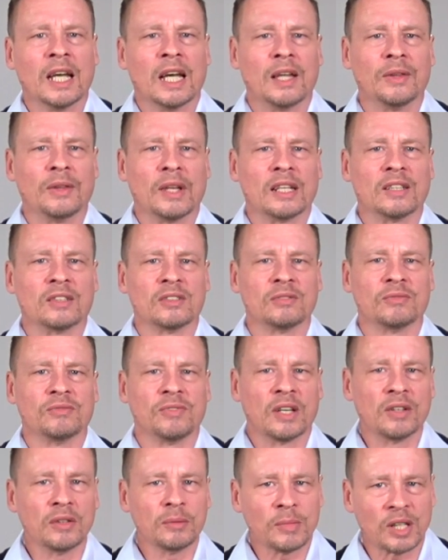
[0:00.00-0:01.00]
and that is
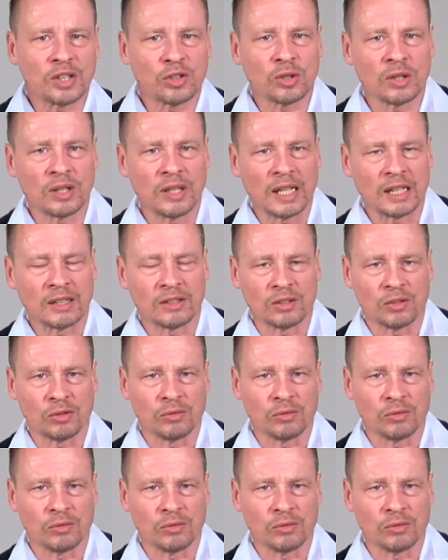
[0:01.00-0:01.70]
very much connected